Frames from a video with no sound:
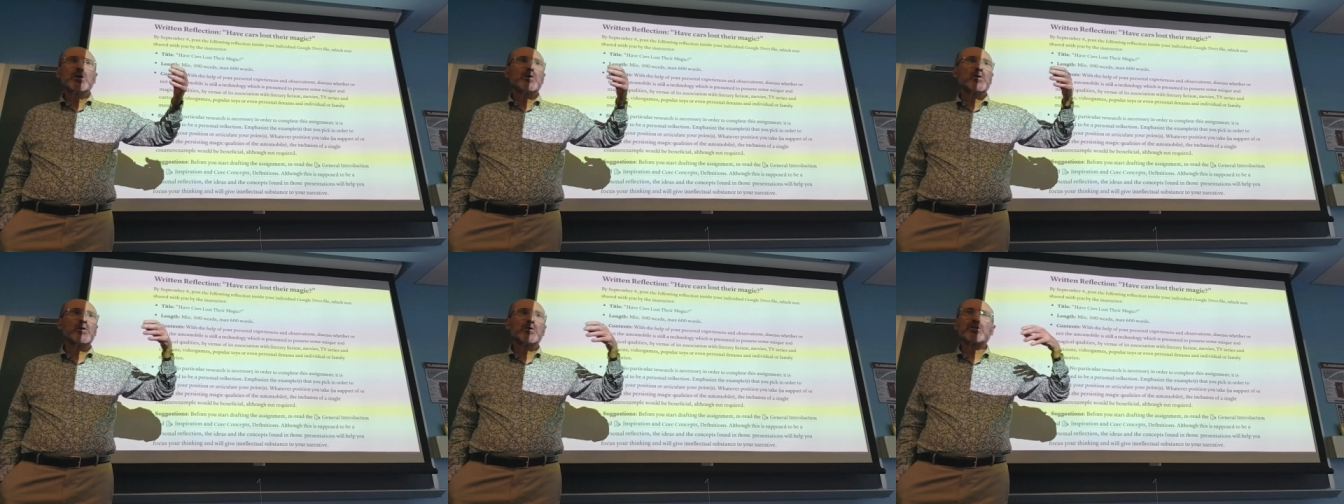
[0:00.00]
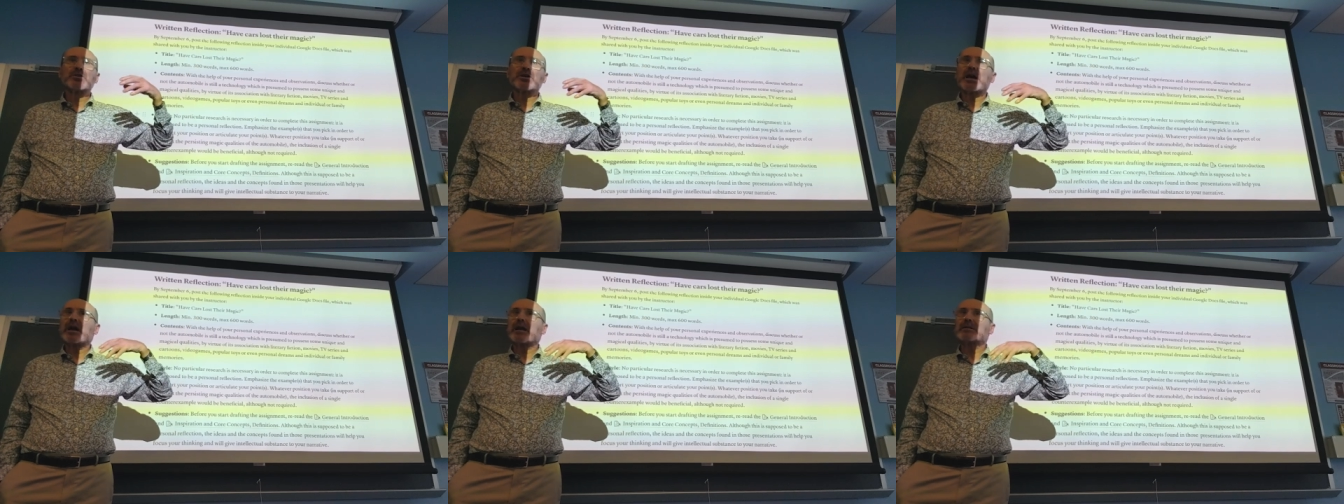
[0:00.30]
or
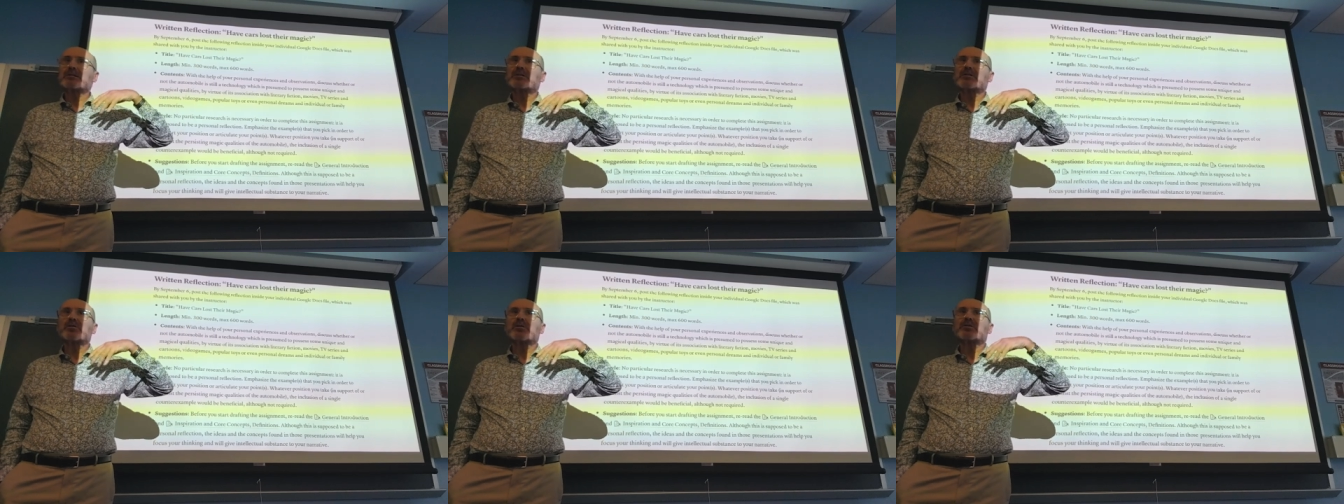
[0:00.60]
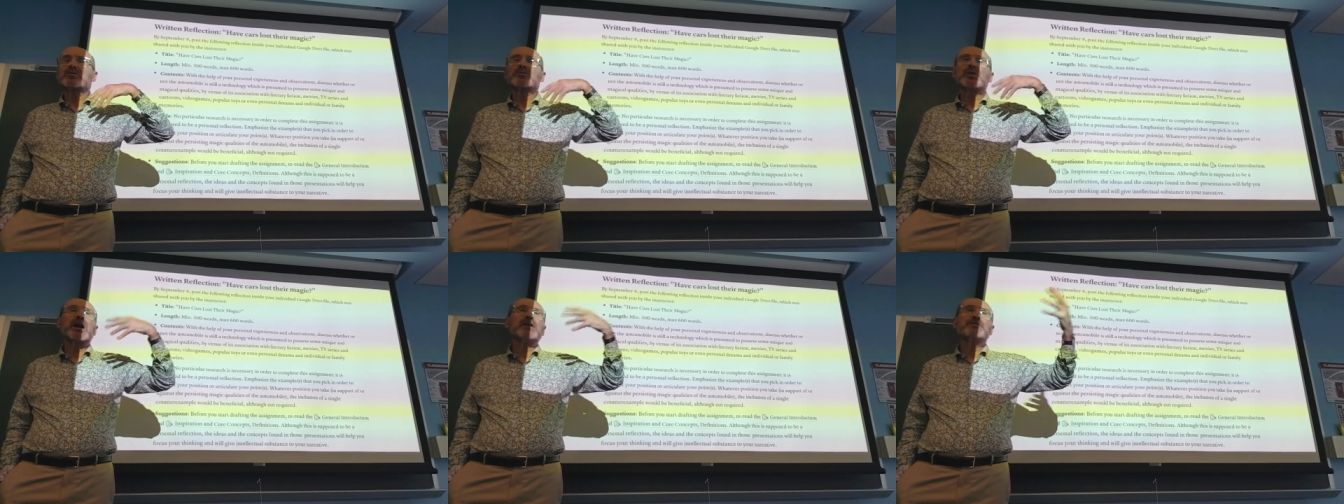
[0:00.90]
that your
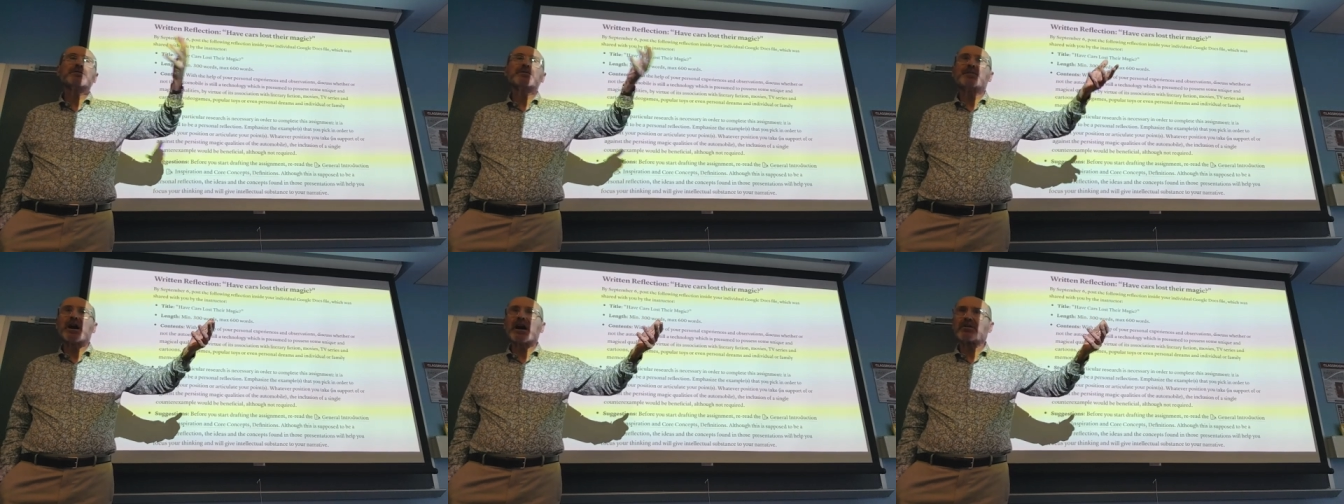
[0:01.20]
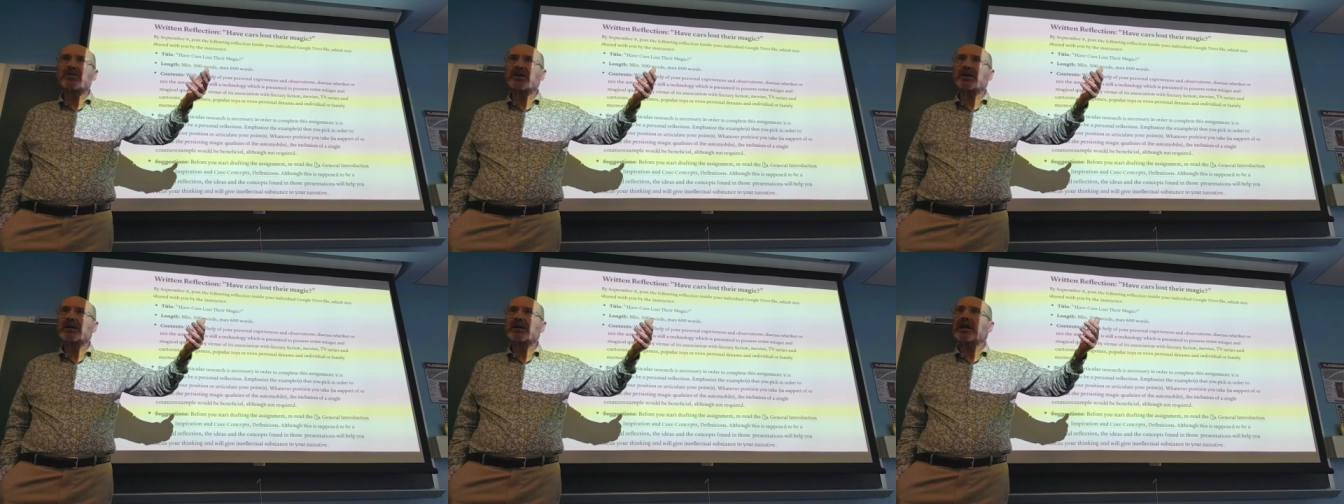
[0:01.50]

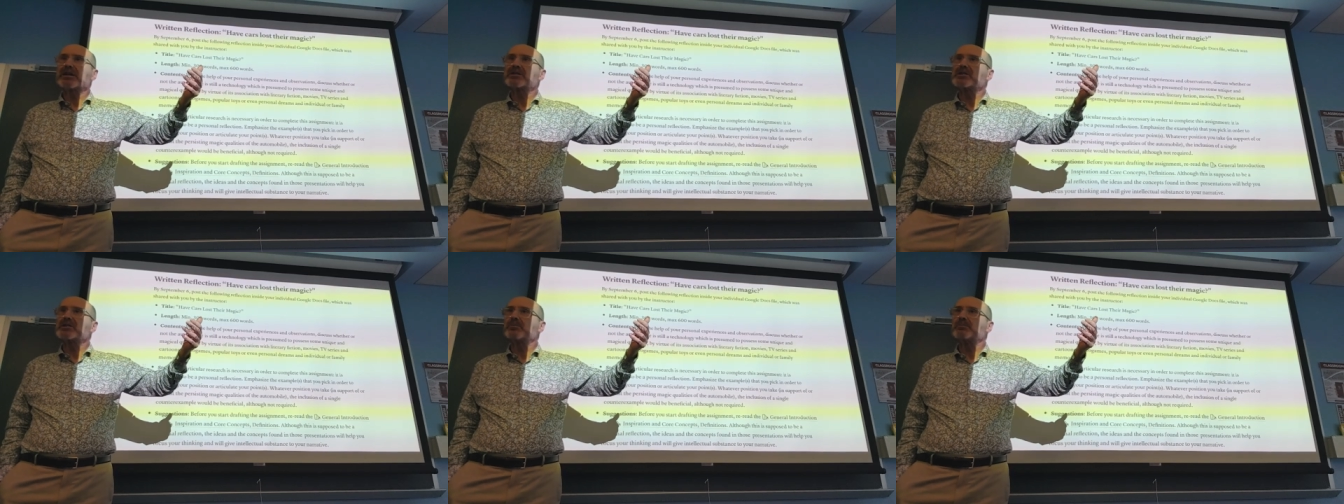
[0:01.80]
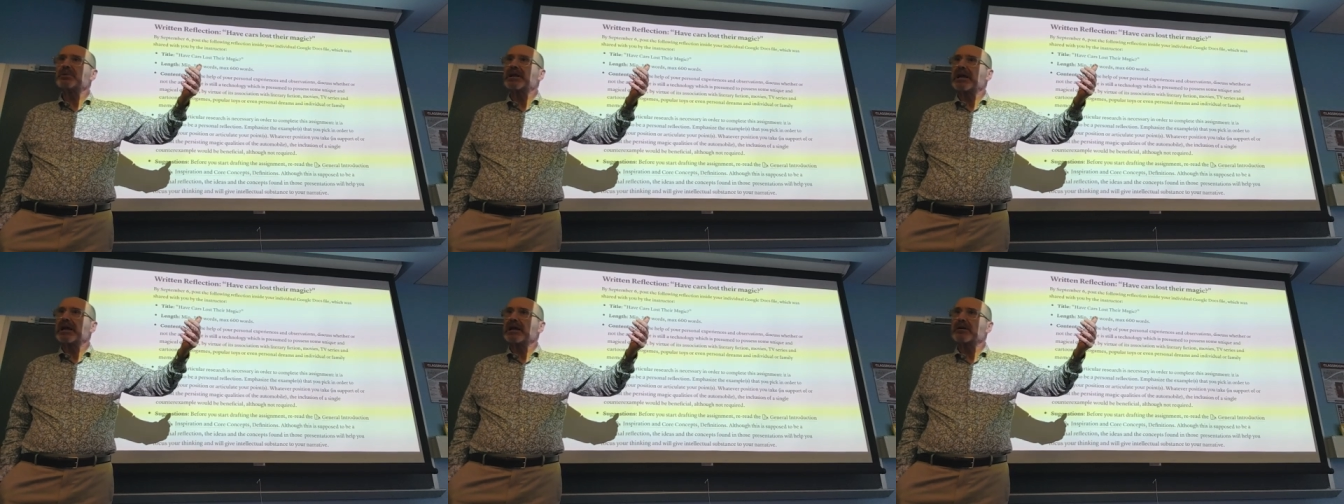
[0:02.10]
grandfather let you
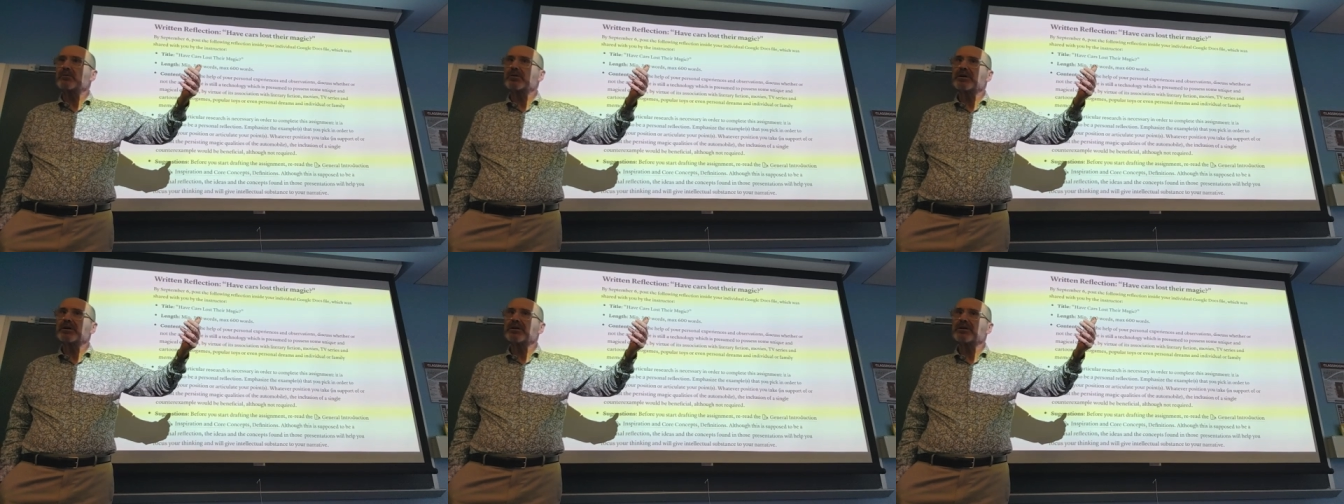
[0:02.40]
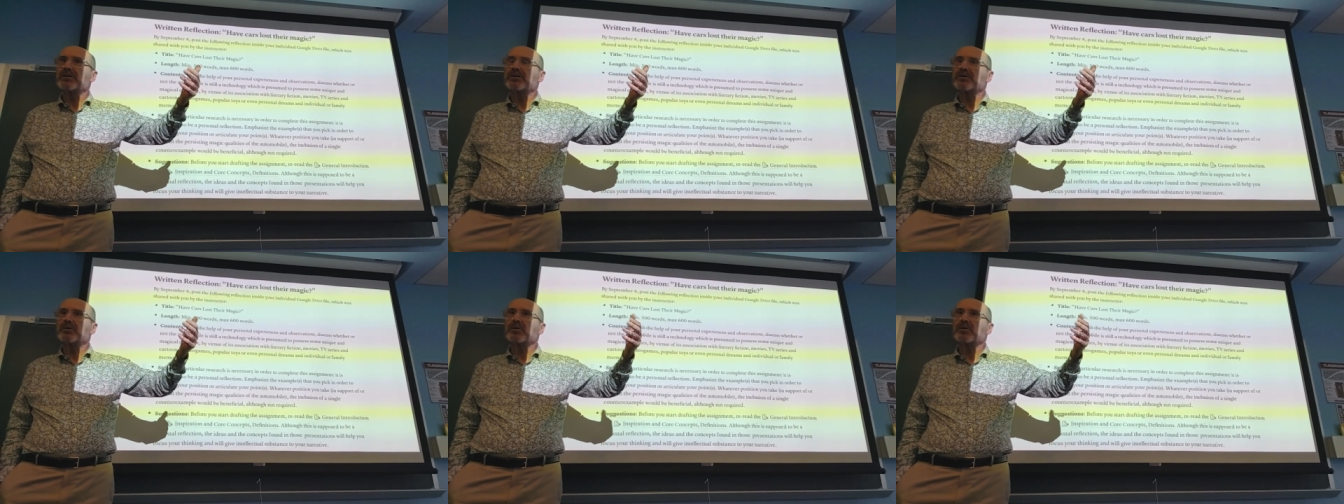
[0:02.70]
play with,